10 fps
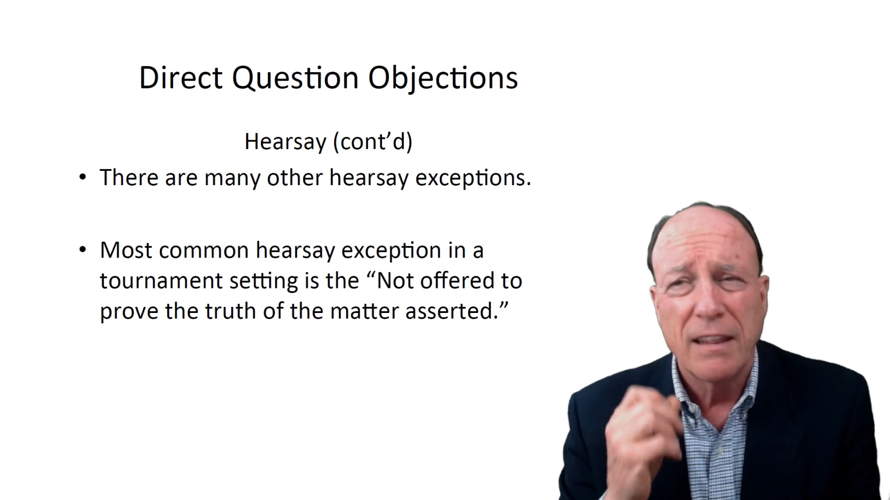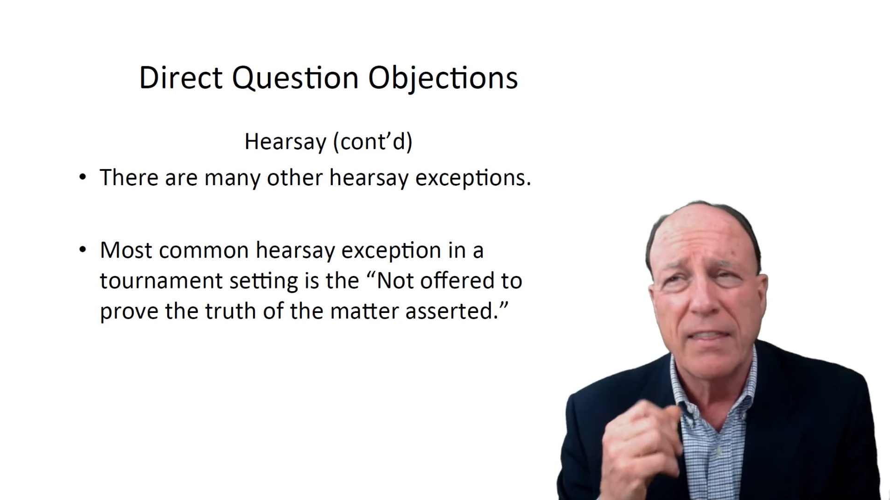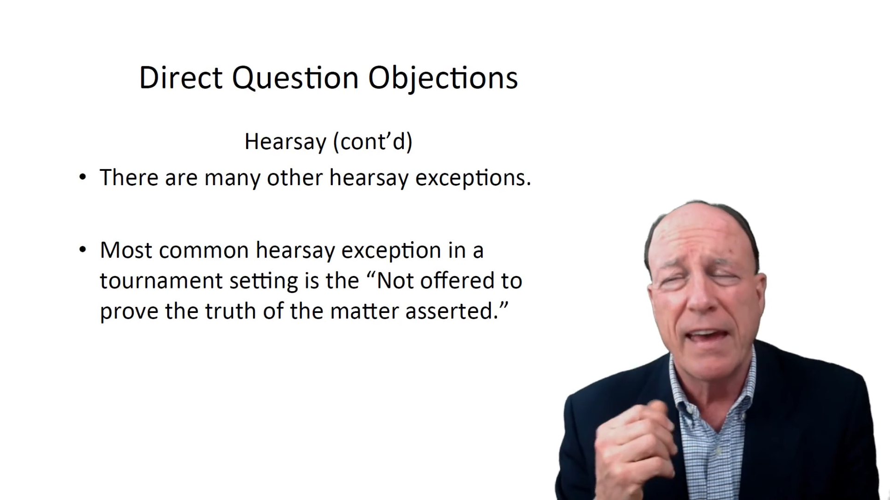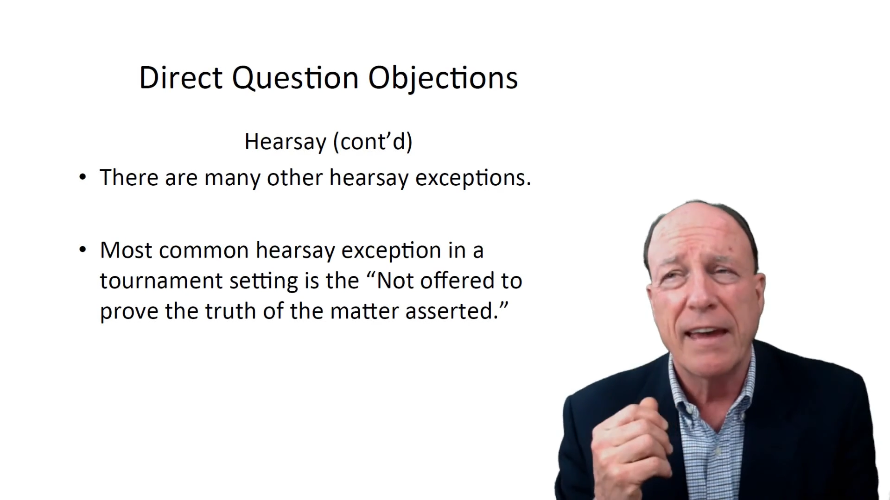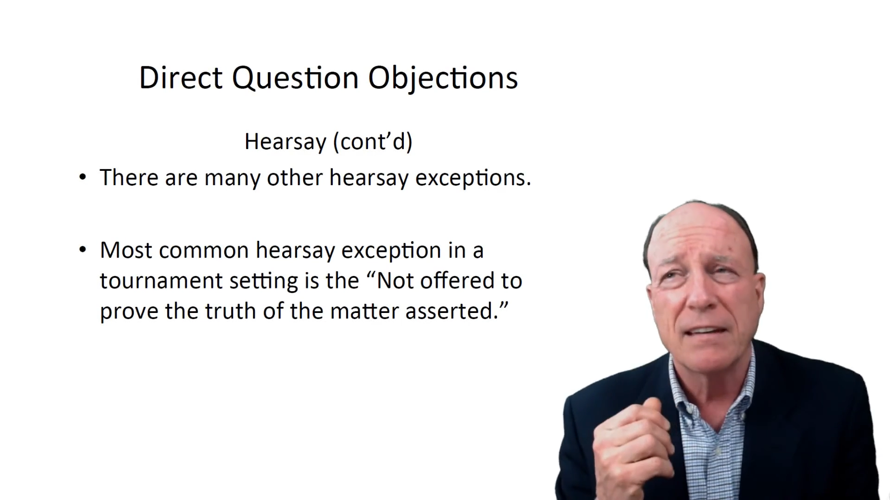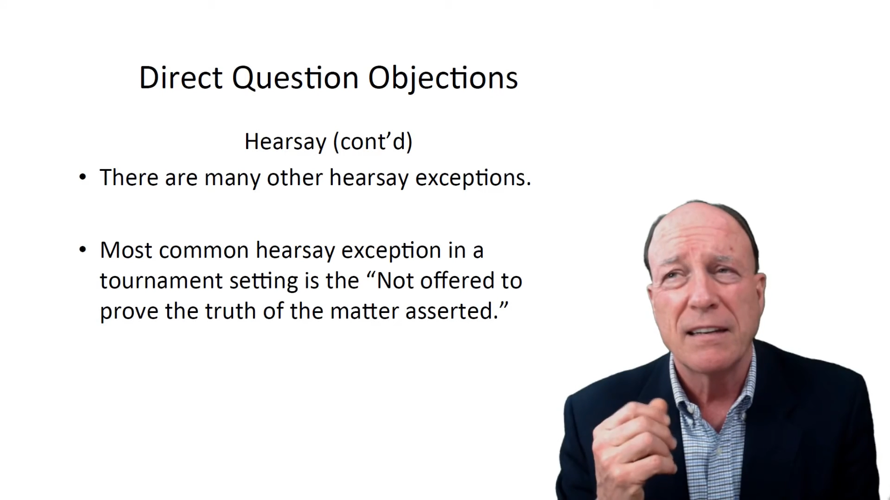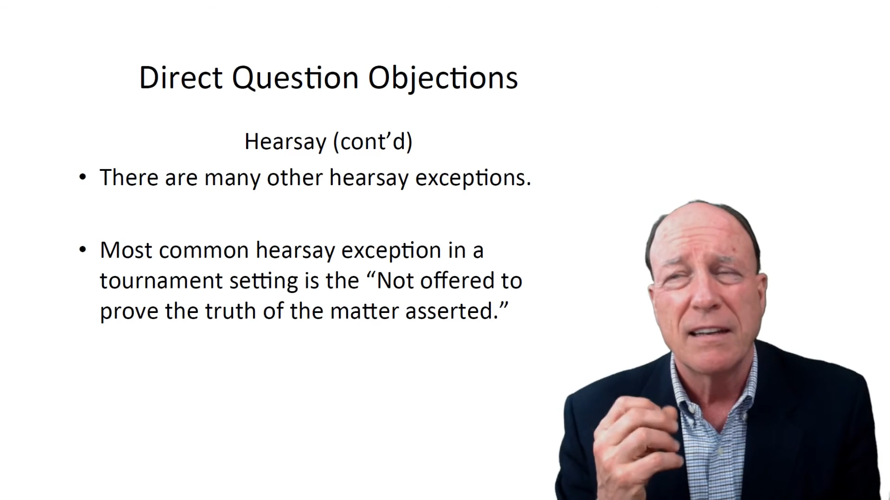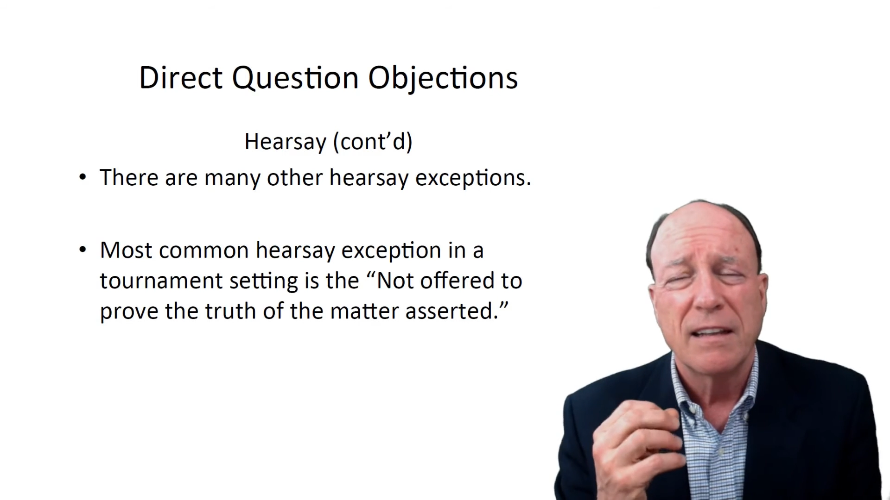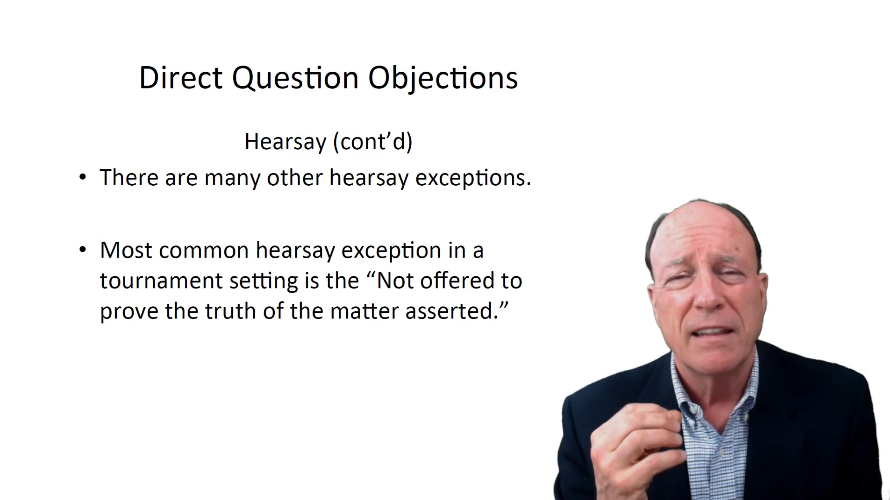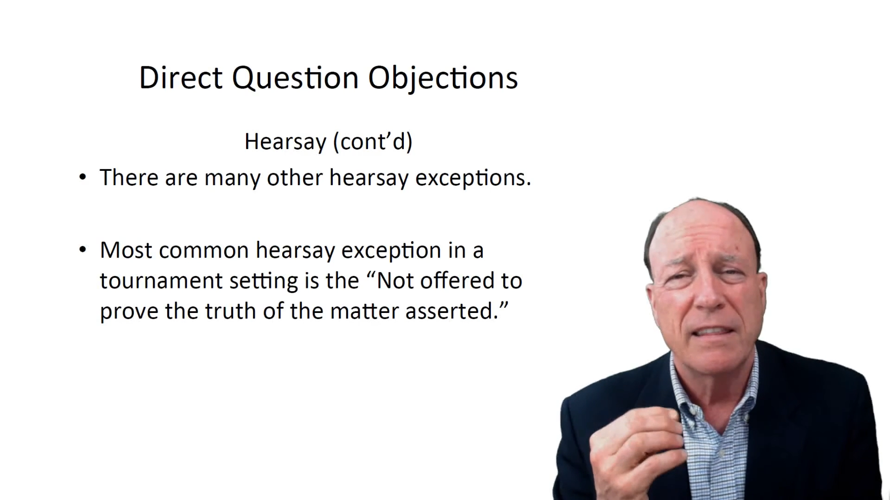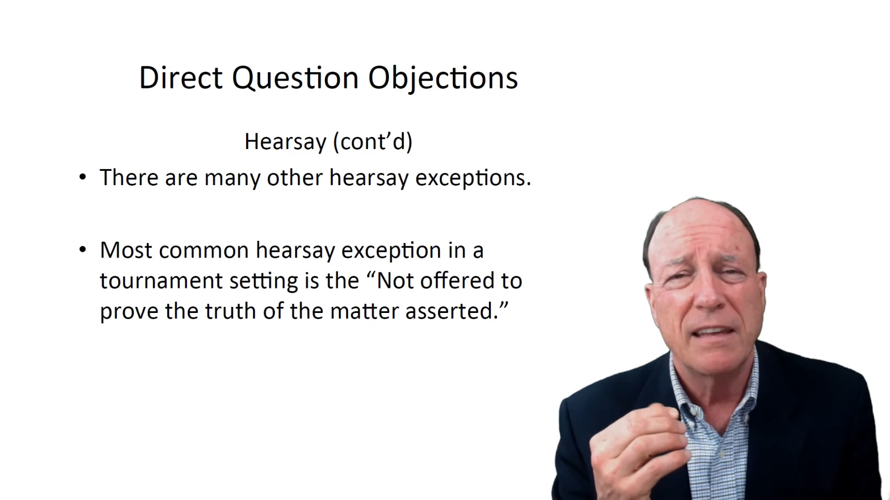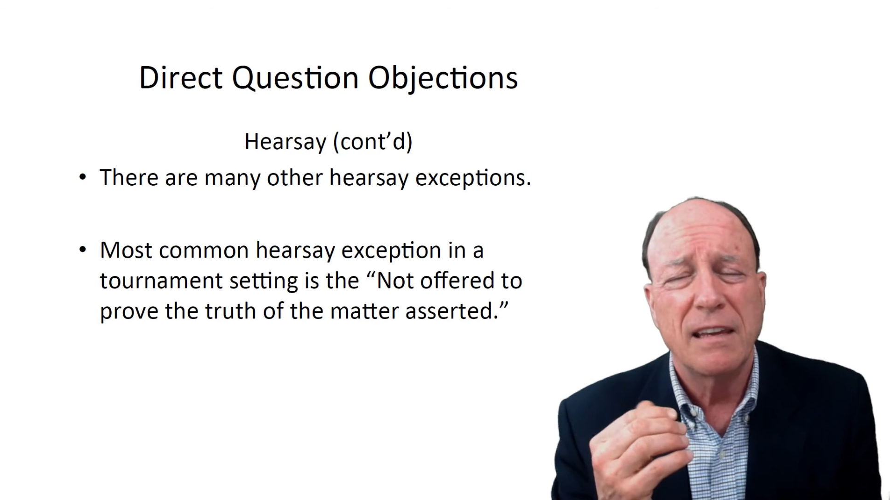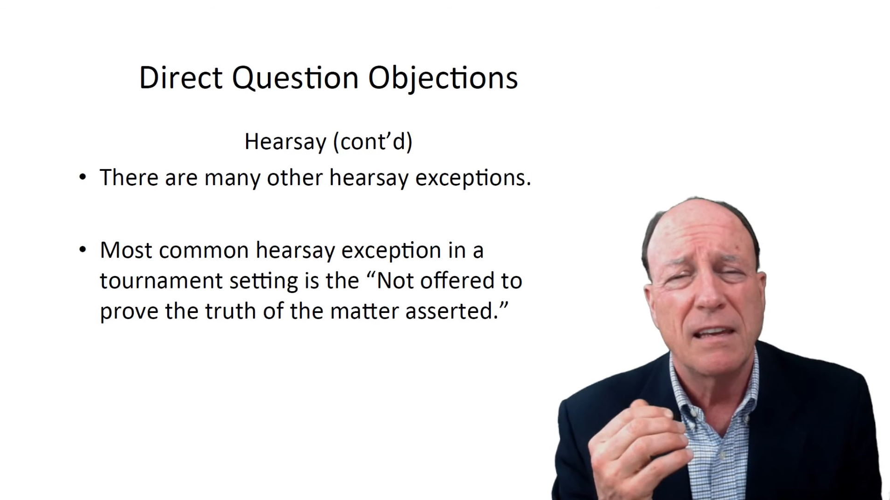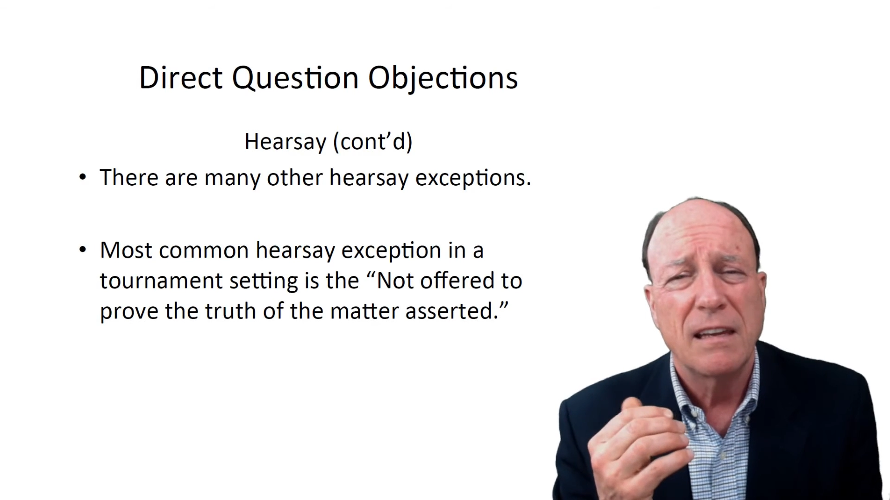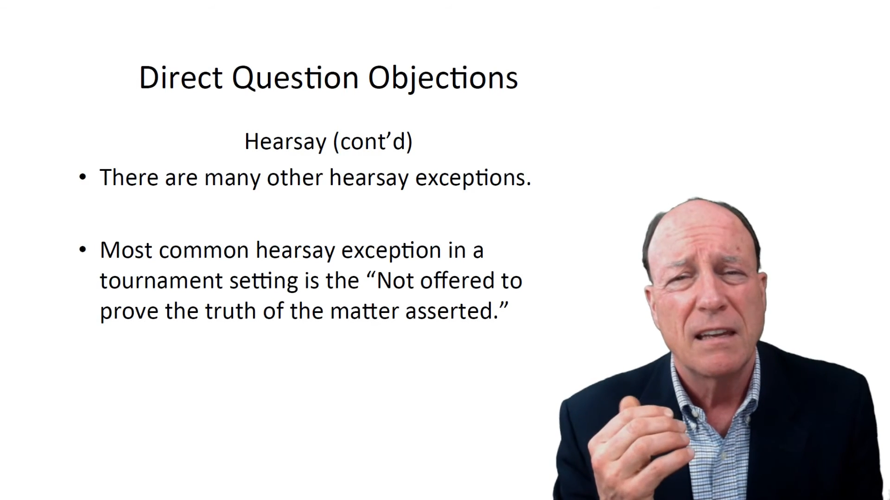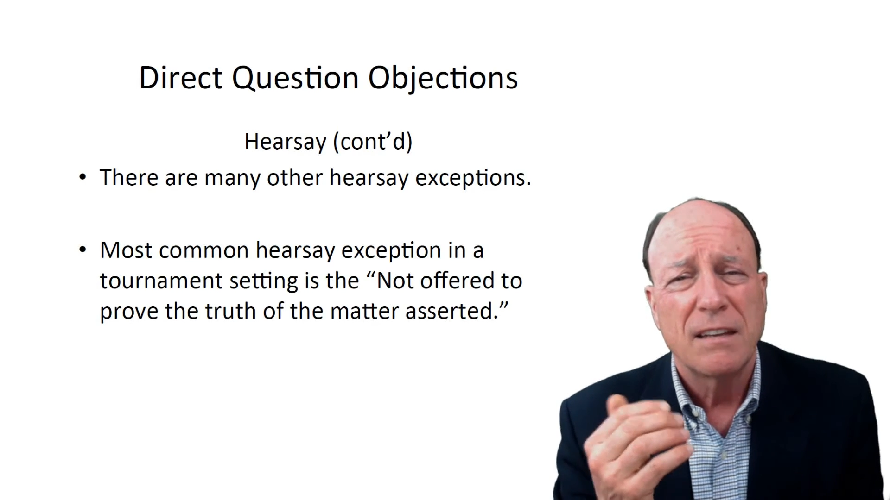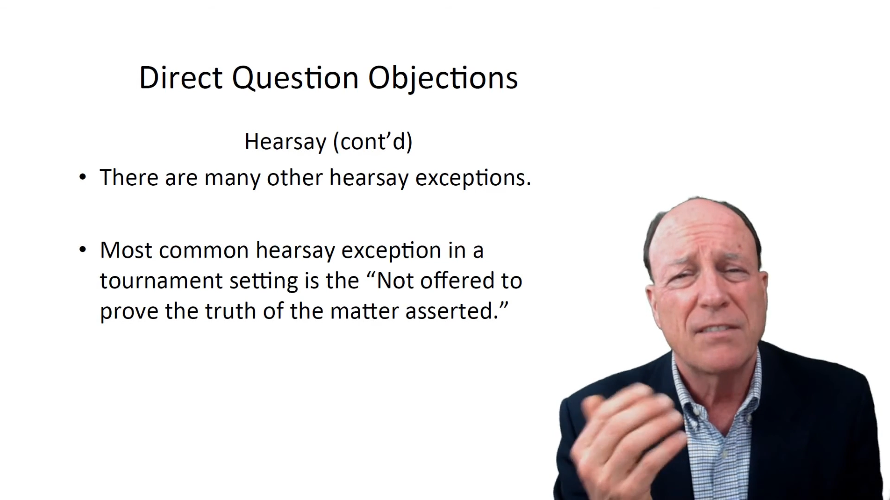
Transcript: that the